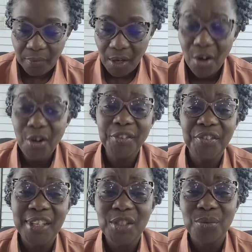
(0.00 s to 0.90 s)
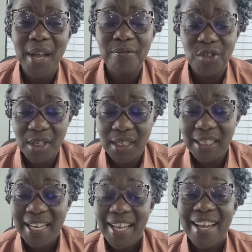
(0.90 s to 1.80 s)
all the things we have done
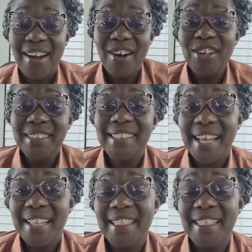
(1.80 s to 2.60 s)
under